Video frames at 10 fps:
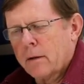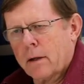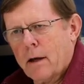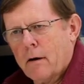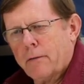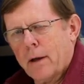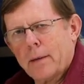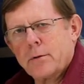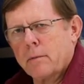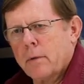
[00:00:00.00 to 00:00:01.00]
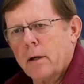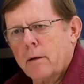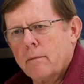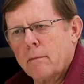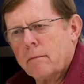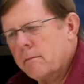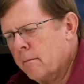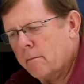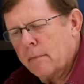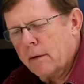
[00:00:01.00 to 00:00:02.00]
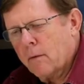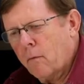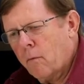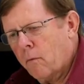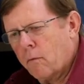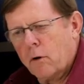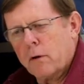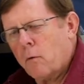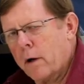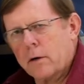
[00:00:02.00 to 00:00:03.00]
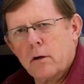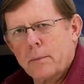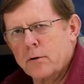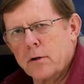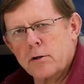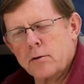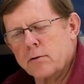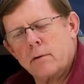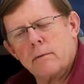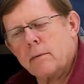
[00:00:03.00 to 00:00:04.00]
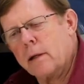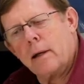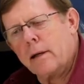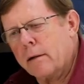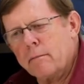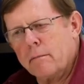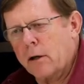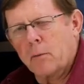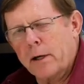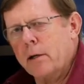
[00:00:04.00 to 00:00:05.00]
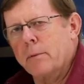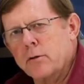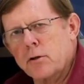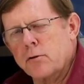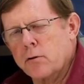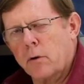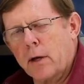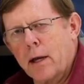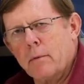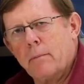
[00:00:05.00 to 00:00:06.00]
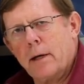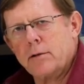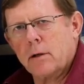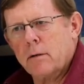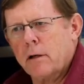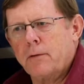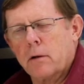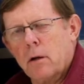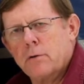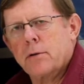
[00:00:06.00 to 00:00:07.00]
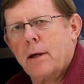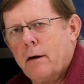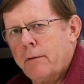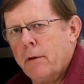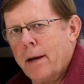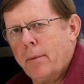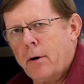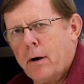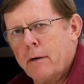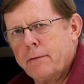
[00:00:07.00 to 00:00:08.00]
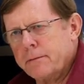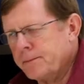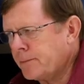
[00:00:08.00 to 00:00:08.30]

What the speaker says: The cowl flaps can be really one of two positions, and any intermediate position is okay, but basically if you close the cowl flap off,